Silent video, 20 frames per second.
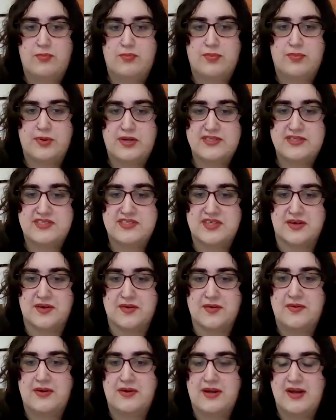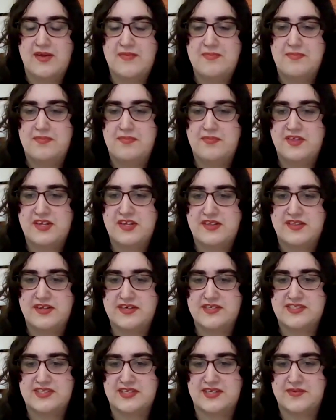But also, I think
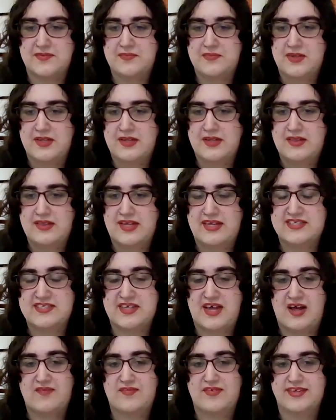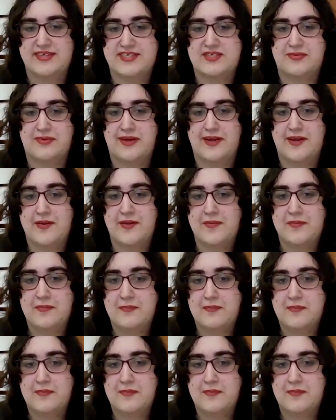there's a less obvious way.